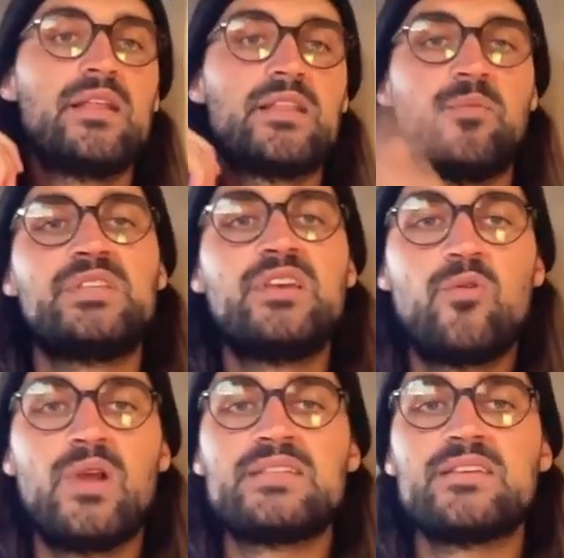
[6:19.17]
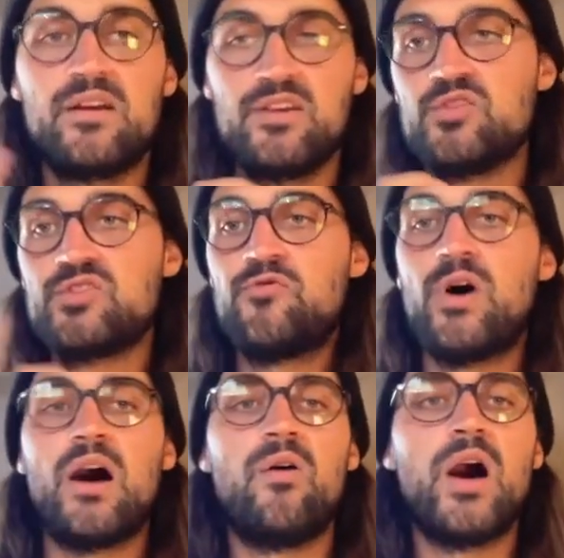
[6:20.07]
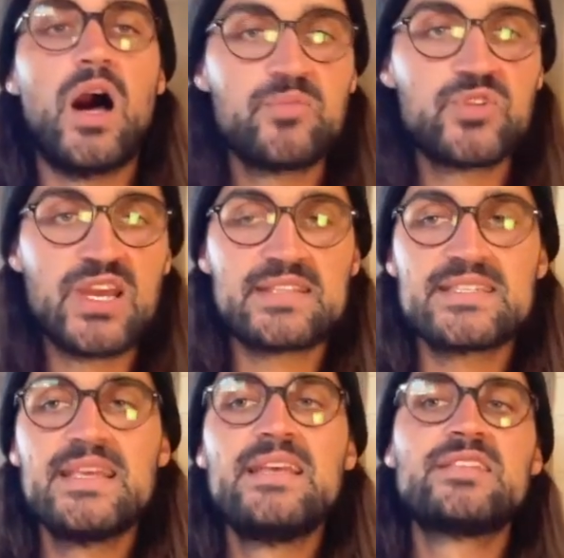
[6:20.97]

the materials are used for our objects.